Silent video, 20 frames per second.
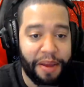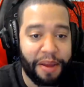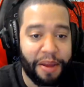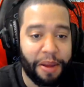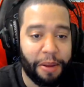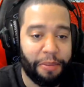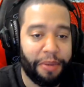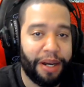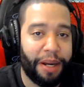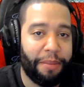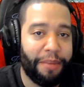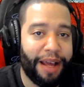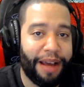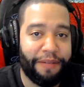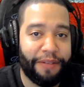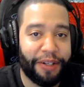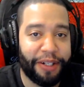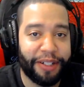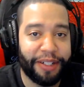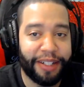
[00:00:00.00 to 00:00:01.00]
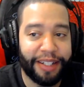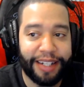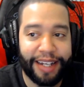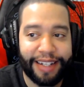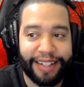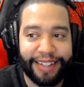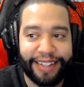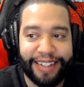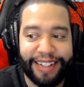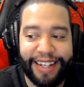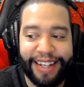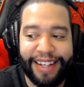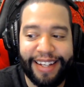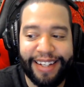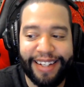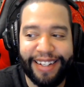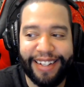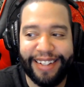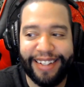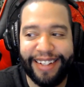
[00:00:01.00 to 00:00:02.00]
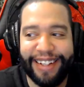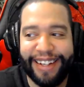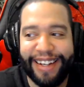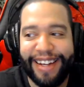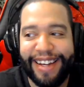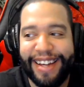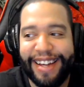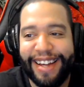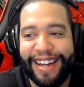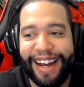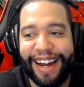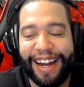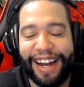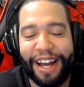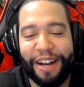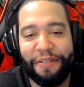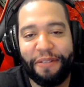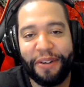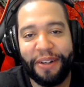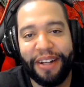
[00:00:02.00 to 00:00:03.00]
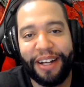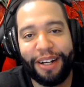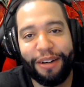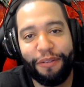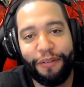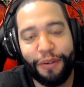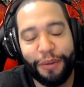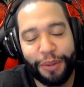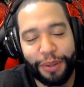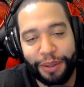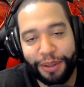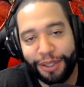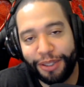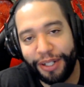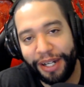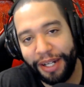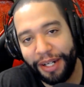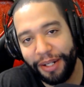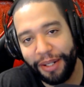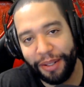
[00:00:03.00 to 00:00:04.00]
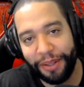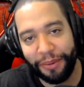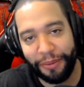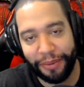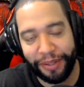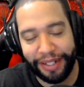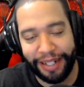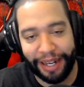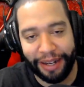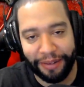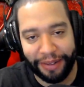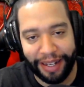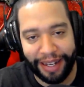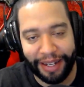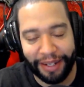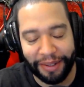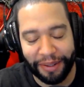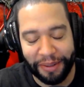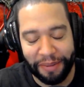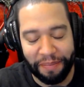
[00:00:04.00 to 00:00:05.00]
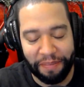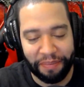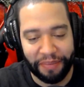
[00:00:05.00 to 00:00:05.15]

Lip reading: but I'm not very good at it. I kind of feel like a fool trying to read out loud.